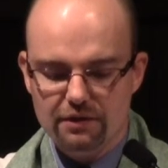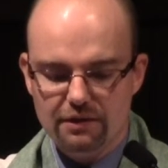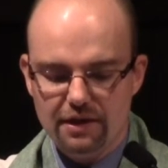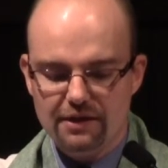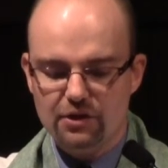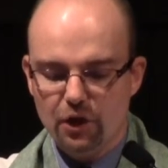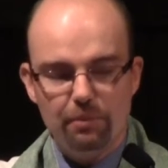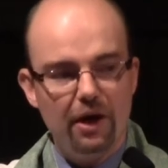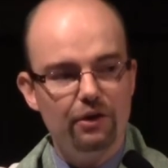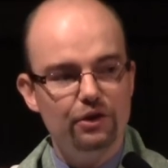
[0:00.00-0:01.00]
It's not
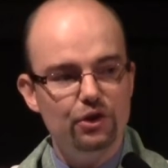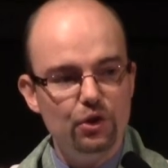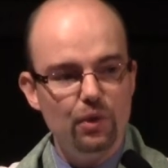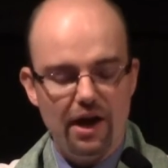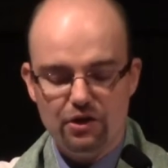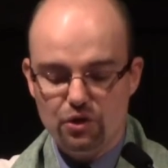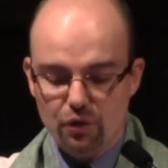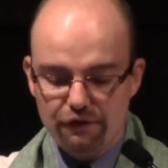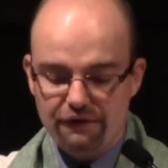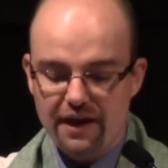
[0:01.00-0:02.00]
about you and your
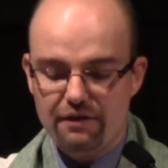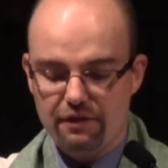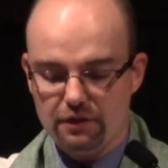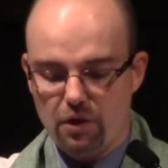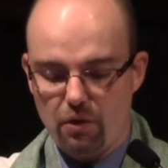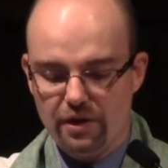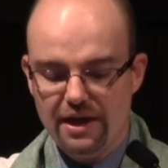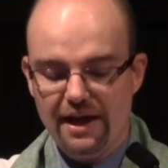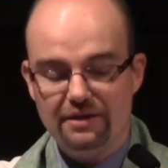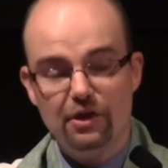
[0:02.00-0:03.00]
faith alone.
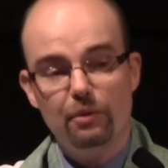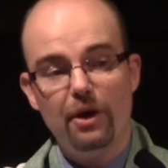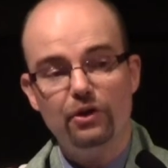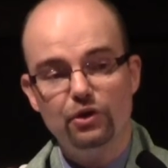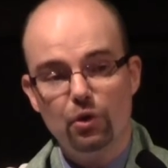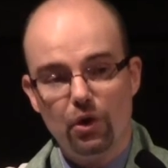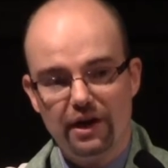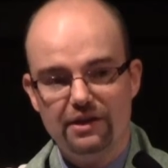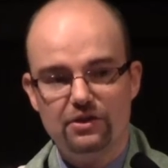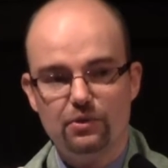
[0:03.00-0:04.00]
It's not about your
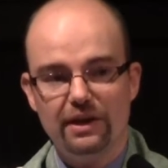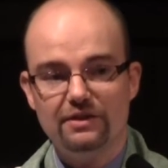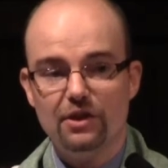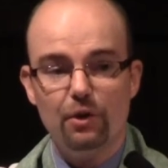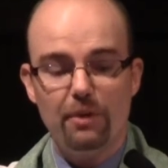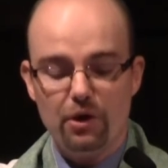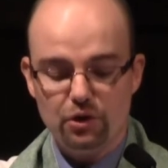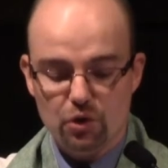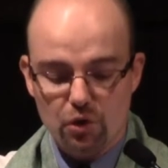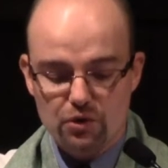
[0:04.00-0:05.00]
history. It's not about
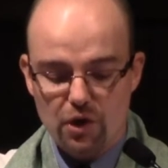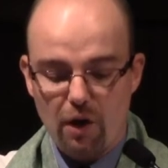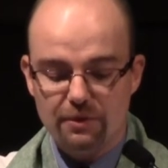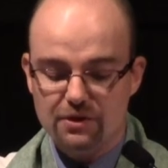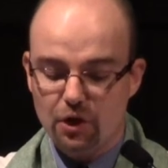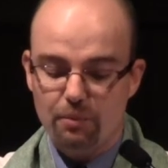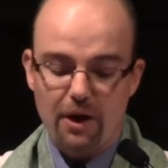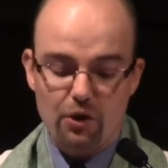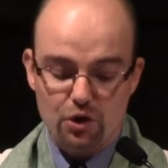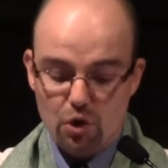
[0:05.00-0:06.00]
your job. It's not
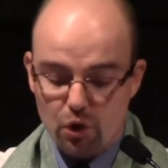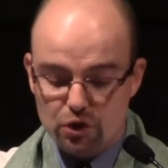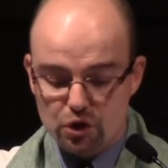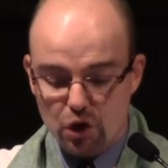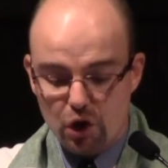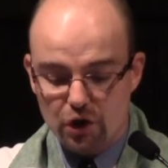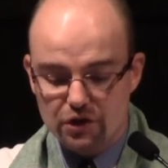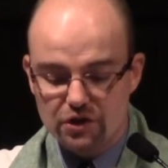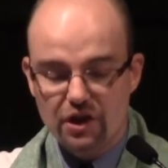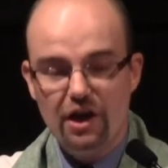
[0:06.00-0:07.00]
about your
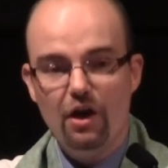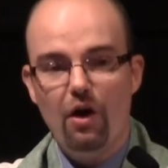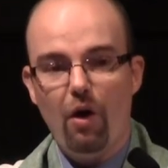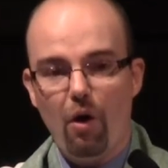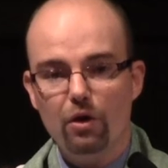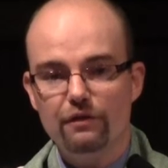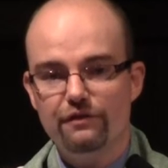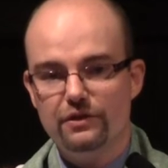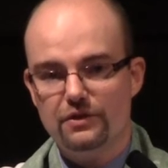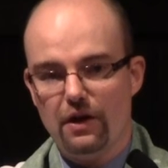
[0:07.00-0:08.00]
church all of the
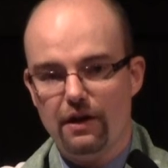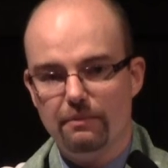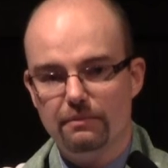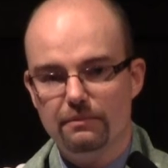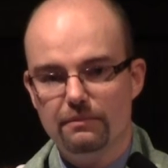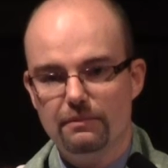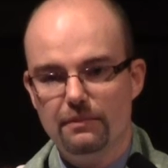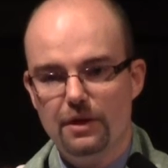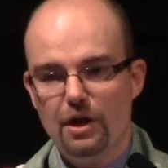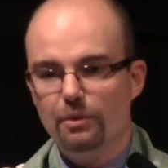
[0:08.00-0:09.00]
time.
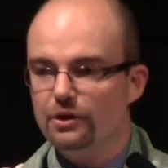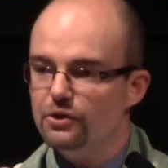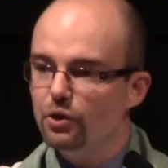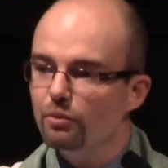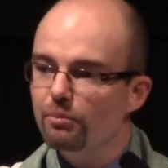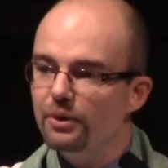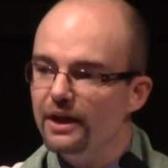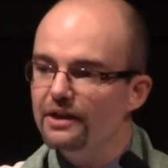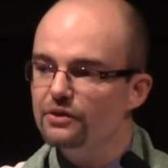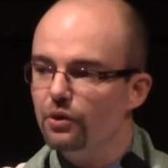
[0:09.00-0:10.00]
Because human
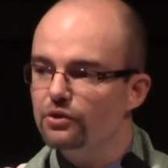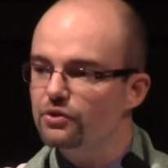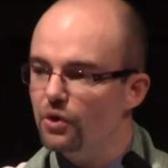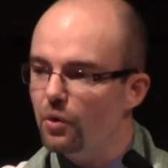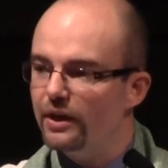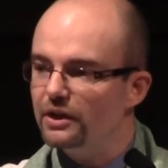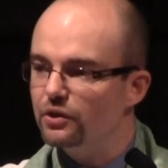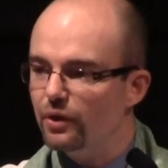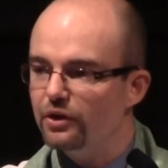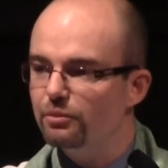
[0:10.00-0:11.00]
beings are so
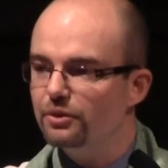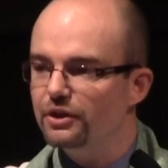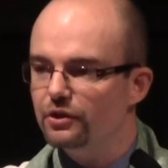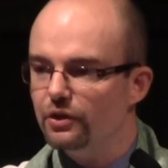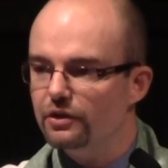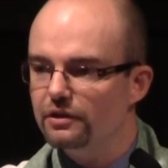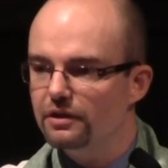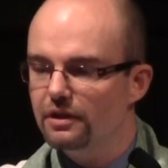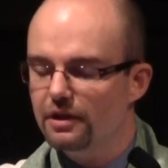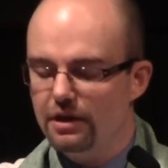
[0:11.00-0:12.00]
incredibly good
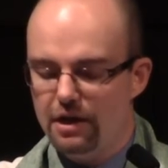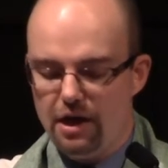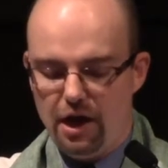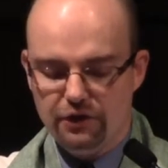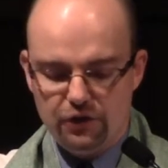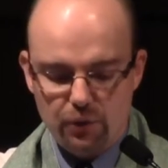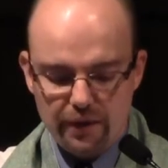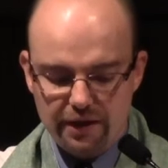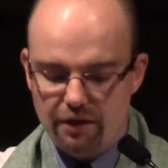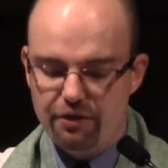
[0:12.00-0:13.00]
at
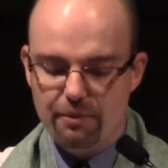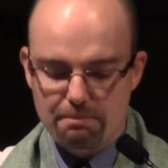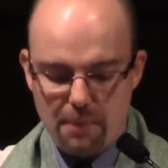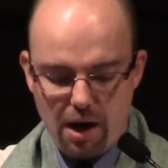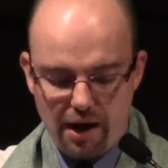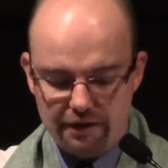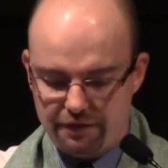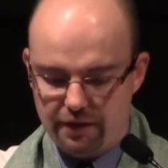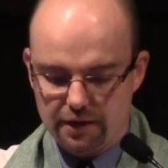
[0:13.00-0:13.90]
doing the my thing.